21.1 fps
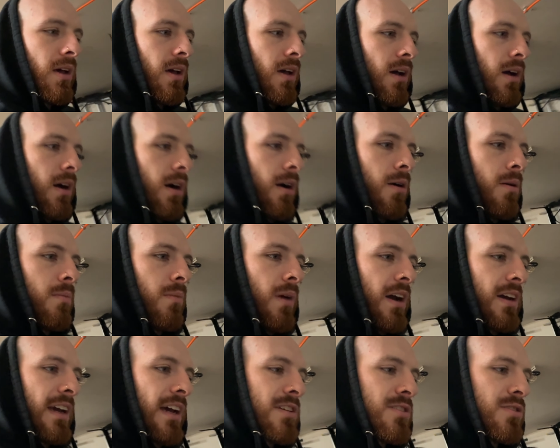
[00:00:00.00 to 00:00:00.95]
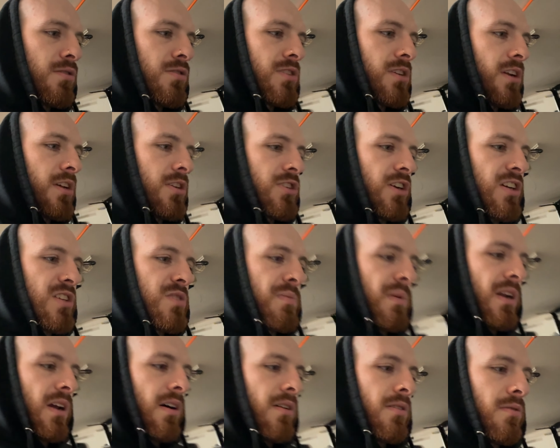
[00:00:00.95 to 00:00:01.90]
I guess there's an
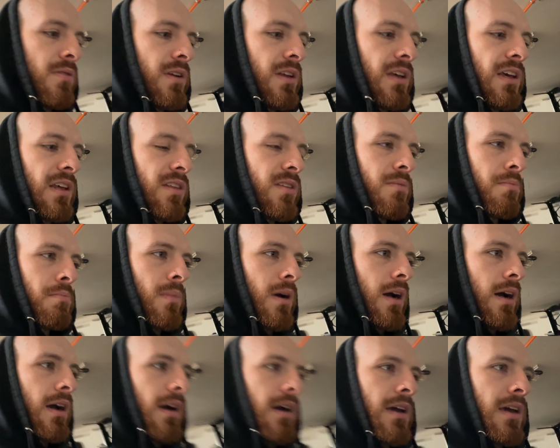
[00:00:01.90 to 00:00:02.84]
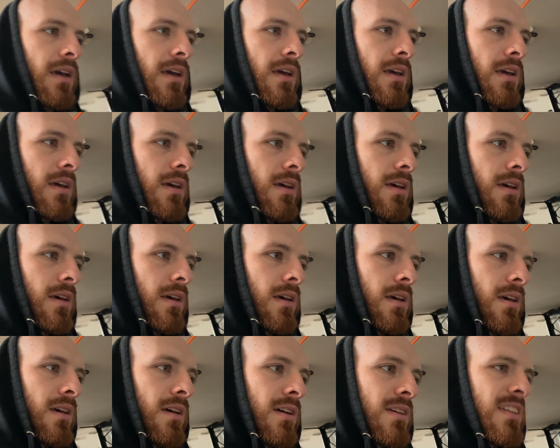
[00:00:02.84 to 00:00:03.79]
adjustment underneath my
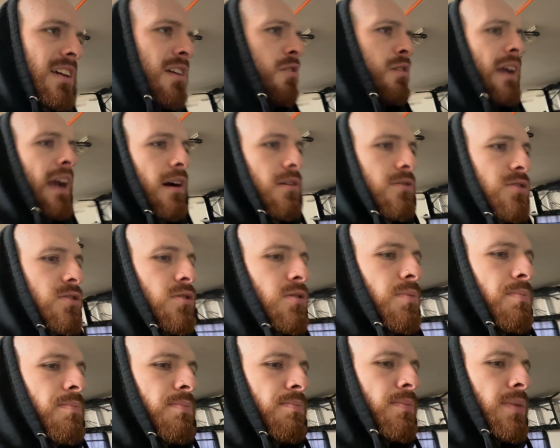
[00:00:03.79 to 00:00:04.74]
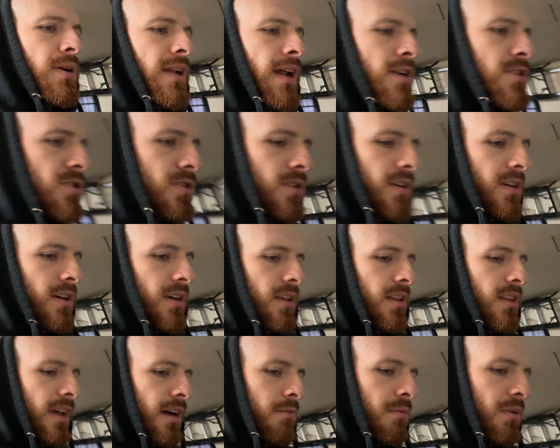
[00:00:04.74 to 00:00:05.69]
center console, potentially,
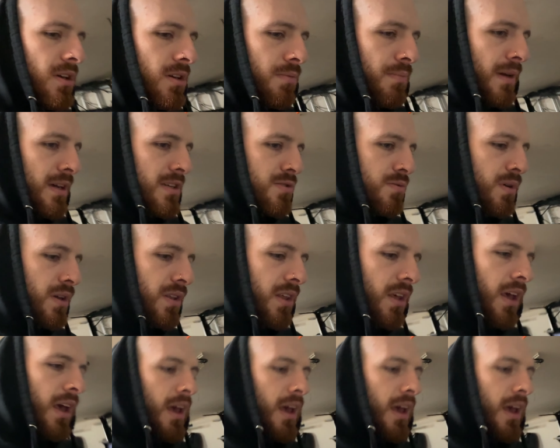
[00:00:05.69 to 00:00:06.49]
that we could mess with.